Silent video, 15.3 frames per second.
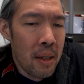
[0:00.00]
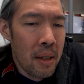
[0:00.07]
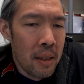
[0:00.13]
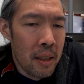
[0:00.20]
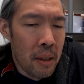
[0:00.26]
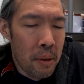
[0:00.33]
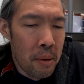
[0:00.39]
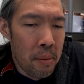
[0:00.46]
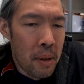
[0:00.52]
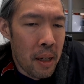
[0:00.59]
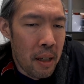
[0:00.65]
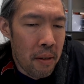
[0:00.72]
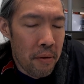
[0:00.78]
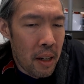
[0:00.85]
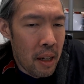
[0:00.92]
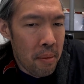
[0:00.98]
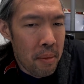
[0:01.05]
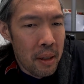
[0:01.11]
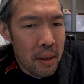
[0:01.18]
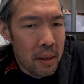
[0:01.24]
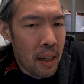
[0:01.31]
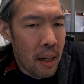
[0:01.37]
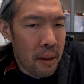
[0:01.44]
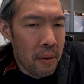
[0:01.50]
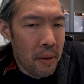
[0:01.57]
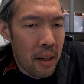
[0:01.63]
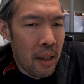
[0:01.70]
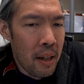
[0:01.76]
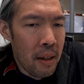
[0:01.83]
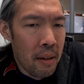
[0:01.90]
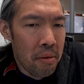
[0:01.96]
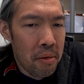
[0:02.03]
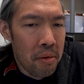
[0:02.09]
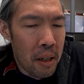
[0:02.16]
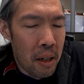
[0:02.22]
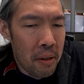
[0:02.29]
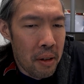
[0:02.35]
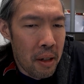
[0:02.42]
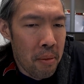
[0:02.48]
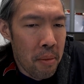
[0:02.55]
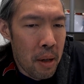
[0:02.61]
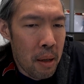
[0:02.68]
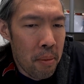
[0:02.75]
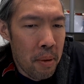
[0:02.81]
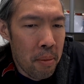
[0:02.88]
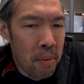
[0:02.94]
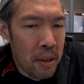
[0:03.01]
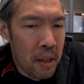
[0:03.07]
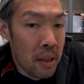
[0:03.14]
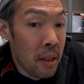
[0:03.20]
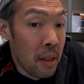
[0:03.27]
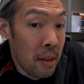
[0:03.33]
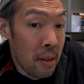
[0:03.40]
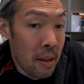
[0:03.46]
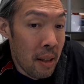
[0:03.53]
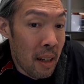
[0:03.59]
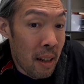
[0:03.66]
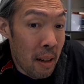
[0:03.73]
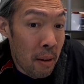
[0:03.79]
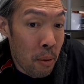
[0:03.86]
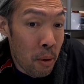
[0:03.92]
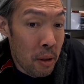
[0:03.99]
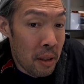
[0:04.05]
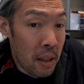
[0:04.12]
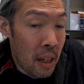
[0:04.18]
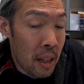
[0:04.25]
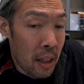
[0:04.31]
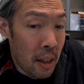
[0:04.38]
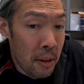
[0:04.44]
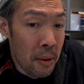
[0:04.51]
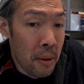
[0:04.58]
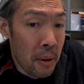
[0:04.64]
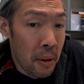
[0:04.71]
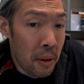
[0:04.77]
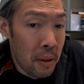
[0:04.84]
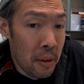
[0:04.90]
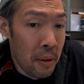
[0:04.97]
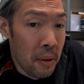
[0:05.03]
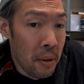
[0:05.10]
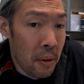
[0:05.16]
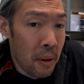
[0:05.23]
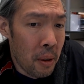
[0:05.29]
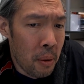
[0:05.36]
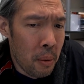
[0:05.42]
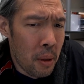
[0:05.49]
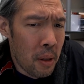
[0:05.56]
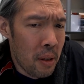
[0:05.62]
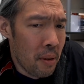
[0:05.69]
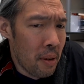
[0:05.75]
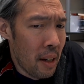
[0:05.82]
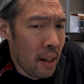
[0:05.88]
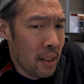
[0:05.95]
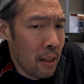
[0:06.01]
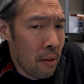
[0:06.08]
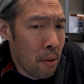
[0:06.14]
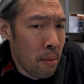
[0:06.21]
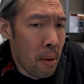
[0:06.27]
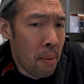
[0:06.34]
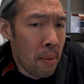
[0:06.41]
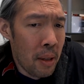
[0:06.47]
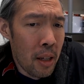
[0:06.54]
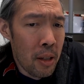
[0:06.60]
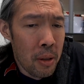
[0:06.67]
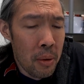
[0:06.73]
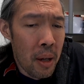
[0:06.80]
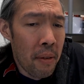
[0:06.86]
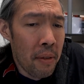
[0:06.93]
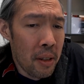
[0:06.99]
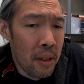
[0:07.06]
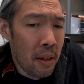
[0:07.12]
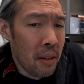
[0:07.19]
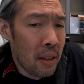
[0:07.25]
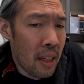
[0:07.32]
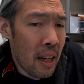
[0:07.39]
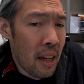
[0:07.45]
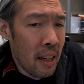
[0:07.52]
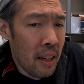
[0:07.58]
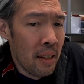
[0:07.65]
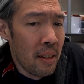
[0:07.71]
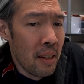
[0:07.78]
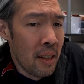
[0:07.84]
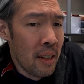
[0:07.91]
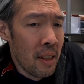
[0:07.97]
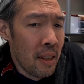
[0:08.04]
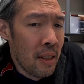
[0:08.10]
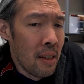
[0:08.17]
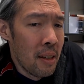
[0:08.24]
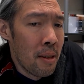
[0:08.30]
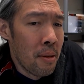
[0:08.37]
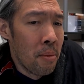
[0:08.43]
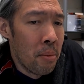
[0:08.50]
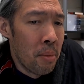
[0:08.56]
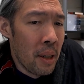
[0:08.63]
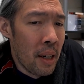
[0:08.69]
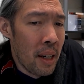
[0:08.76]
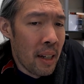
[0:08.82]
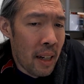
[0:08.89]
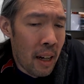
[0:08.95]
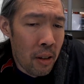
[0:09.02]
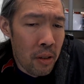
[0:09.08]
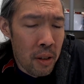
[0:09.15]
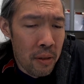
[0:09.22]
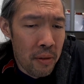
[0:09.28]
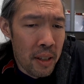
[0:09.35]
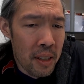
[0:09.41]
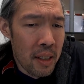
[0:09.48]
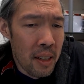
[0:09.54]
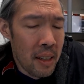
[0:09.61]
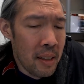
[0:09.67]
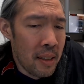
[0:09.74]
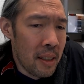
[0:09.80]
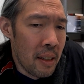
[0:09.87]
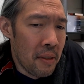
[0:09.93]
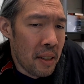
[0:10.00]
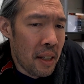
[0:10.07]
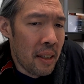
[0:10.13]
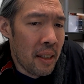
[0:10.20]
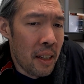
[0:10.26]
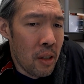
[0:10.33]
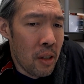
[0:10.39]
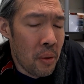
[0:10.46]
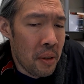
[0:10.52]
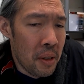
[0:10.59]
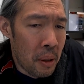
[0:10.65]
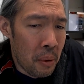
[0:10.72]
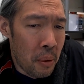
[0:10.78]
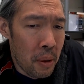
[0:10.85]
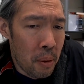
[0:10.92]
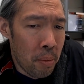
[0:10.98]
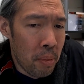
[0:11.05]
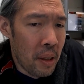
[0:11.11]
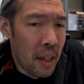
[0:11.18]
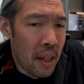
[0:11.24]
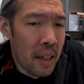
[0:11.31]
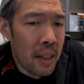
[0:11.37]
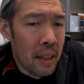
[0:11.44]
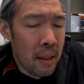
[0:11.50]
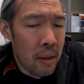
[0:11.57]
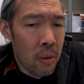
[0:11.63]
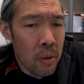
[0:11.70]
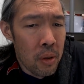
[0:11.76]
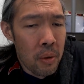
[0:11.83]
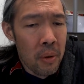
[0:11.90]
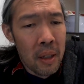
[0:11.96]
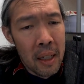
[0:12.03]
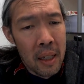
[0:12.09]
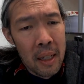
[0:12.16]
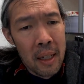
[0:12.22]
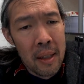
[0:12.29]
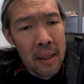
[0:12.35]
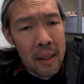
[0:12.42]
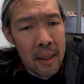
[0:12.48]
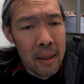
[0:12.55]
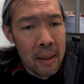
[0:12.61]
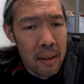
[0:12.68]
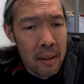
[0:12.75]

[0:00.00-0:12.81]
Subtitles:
Someone may invite me Saturday. Saturday might be because it's, we're staying at New York, New York, which last I remember they do have an arcade, but I'll just visit it and see if there's anything interesting worth playing or doing anything.